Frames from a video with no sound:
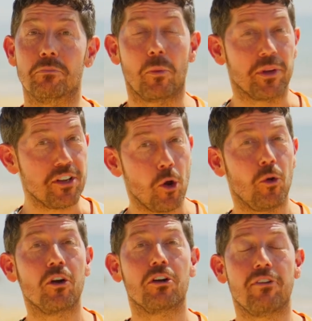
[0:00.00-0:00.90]
but we no
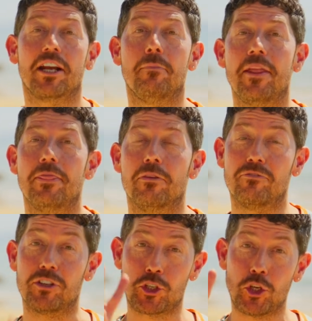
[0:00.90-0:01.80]
longer recommend them
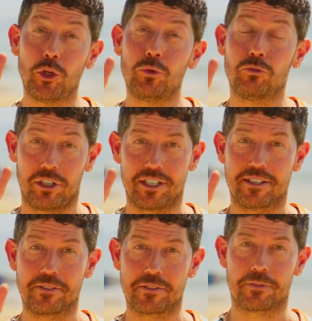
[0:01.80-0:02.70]
for two
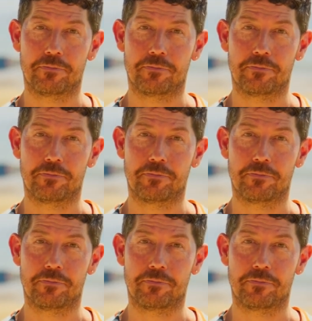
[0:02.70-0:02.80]
reasons.